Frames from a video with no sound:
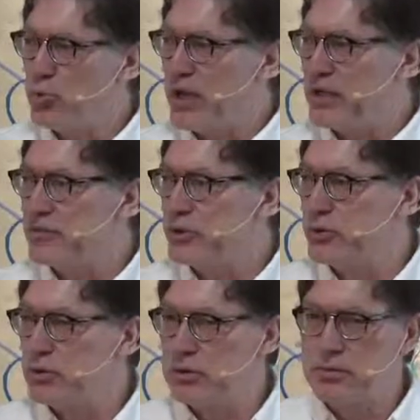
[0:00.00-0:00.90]
don't mind if we
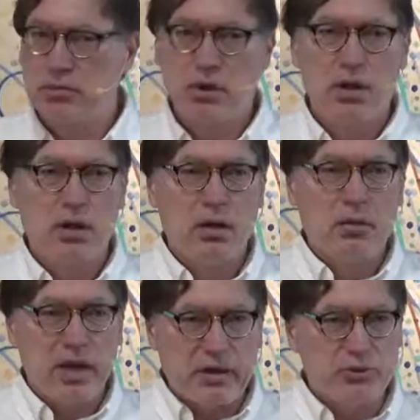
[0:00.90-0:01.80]
do a little
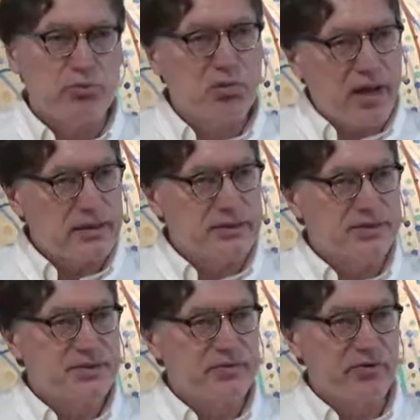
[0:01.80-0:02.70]
actual
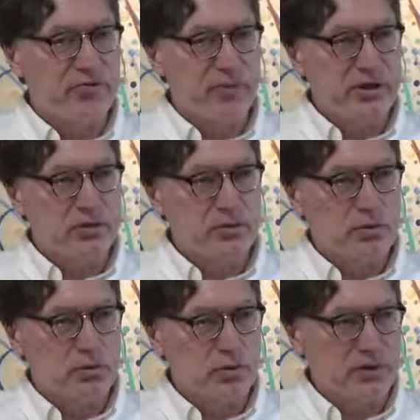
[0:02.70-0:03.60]
practice of metta
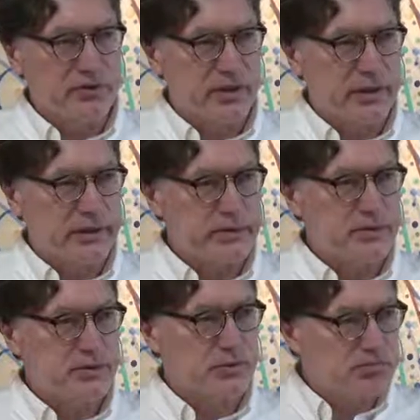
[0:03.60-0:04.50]
or loving
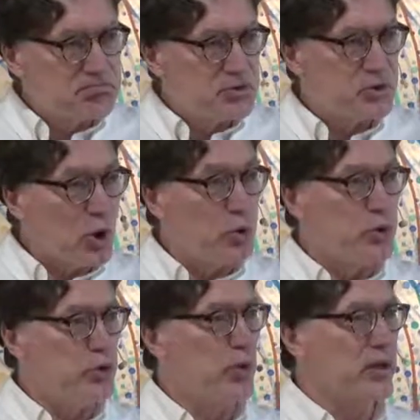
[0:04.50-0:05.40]
kindness to show
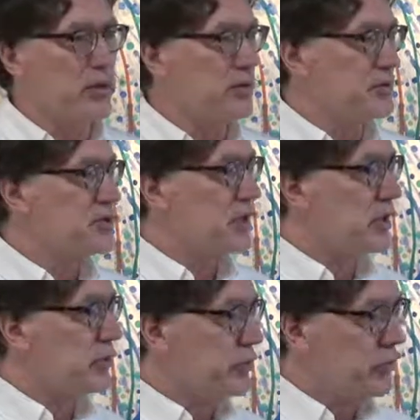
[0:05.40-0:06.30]
you rather than just
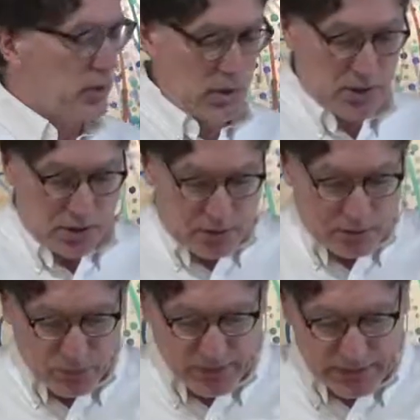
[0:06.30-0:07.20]
tell you
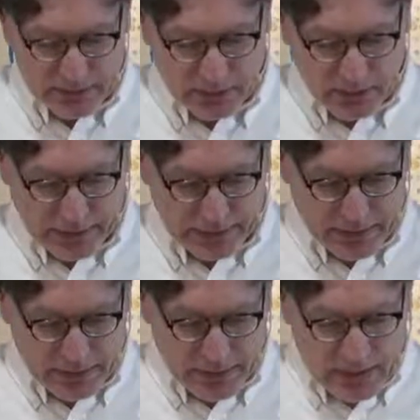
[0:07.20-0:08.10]
what that's like.